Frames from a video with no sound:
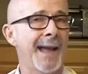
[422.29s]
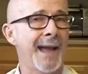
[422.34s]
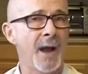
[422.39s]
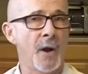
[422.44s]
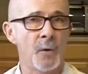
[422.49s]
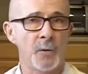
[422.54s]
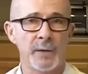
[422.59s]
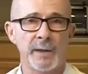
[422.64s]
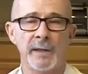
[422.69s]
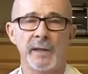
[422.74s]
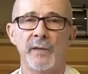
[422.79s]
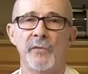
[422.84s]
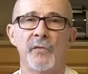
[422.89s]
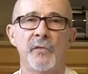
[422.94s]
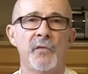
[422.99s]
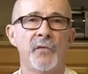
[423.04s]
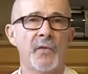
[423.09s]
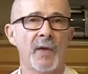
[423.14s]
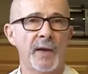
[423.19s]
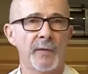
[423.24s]
county,
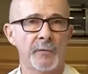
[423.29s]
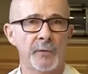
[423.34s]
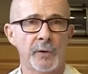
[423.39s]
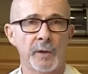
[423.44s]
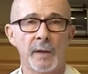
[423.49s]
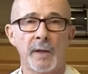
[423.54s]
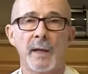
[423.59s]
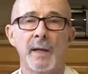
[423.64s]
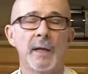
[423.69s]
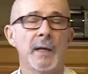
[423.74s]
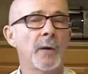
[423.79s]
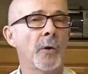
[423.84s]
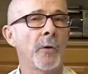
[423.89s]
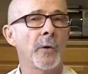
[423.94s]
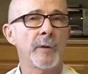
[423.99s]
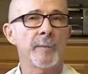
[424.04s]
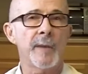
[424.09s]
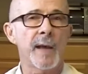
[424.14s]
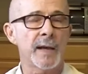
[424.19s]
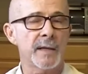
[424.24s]
federal,
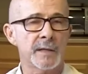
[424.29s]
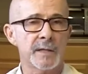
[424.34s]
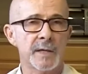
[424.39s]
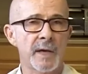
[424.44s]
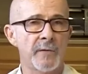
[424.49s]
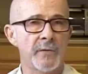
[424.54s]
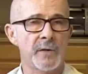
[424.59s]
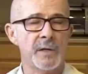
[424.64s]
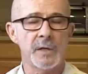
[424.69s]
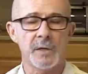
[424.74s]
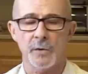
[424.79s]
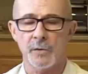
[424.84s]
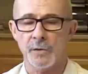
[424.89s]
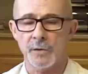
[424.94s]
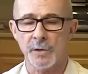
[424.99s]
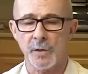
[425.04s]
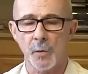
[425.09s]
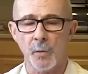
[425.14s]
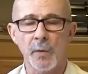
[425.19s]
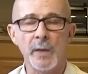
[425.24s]
going back 7
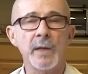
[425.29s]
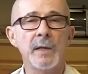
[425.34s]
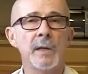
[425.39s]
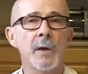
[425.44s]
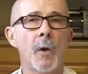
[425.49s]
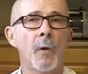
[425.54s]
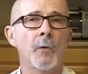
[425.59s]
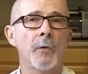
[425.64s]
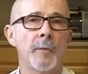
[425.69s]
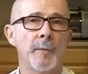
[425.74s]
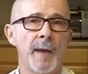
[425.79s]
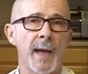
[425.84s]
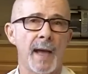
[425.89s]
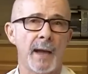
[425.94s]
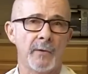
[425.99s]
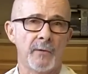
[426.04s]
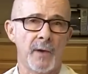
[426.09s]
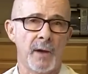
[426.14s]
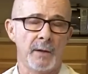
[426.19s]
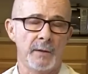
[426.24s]
years. So we know the
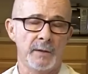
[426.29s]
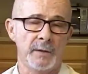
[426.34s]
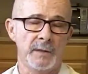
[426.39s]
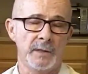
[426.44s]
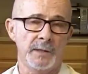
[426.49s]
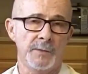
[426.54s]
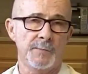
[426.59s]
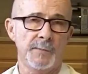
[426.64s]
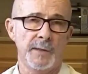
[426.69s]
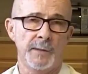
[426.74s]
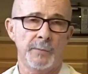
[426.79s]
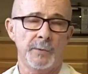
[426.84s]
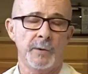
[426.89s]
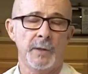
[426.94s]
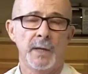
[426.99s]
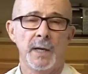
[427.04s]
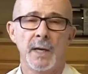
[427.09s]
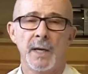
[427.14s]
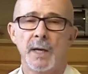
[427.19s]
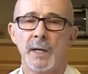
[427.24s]
background of these
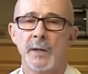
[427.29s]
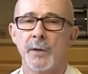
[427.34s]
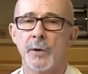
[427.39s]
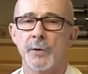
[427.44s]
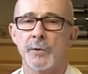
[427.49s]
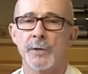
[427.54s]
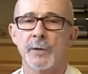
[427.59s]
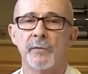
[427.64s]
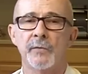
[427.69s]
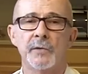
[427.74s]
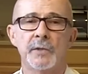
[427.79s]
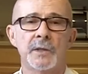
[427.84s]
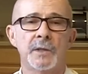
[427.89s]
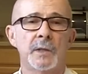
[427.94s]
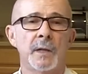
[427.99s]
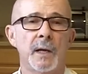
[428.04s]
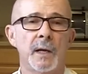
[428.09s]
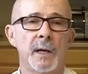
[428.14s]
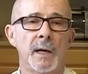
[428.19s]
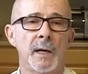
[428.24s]
people. There's a
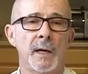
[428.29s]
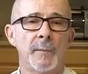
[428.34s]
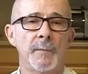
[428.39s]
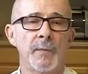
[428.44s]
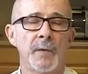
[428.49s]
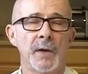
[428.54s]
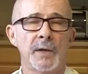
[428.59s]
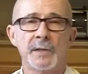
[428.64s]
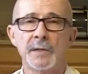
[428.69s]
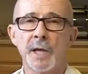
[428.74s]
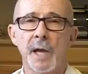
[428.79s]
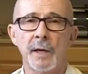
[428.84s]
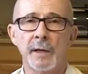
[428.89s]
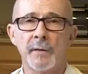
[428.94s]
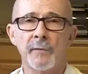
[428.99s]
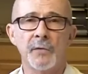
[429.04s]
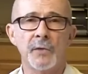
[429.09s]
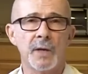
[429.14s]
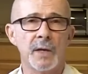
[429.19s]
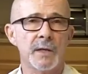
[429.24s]

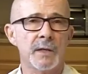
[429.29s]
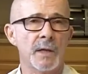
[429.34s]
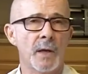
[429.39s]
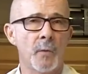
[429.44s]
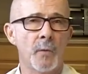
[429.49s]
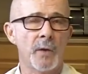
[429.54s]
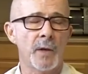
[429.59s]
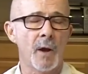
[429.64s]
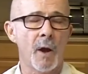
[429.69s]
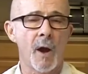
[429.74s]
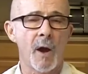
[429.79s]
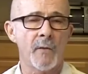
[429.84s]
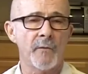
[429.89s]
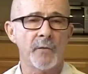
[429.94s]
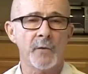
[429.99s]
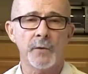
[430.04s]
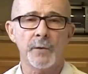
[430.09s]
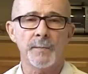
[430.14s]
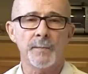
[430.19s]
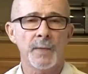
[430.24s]
ton of things that we
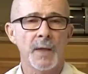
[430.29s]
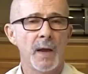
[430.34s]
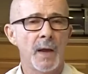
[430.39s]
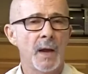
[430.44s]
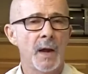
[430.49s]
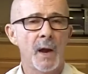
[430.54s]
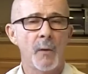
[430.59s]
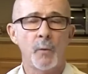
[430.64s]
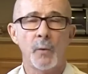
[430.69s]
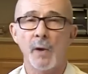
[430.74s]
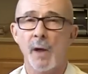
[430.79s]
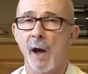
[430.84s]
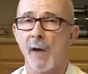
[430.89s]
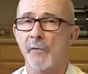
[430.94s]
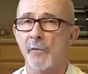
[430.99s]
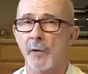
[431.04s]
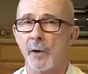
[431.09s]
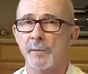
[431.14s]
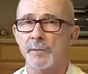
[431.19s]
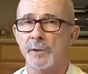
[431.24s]
offer. We
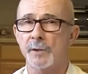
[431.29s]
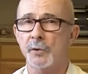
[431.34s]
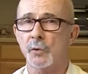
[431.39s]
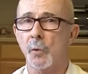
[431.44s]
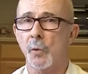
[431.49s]
offer up to